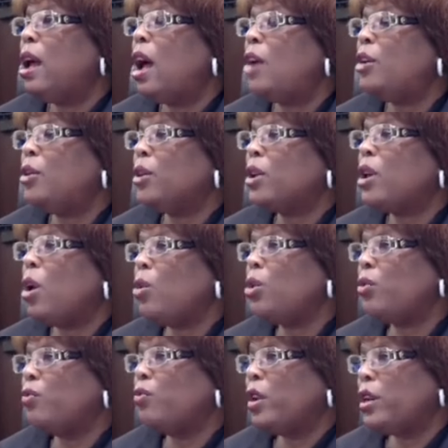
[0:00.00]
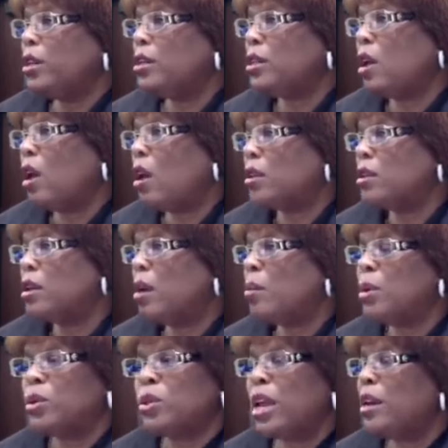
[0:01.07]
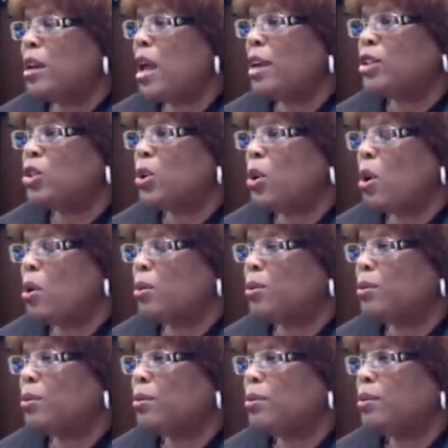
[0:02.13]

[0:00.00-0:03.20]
under the co-defendant's cause numbers and not your own.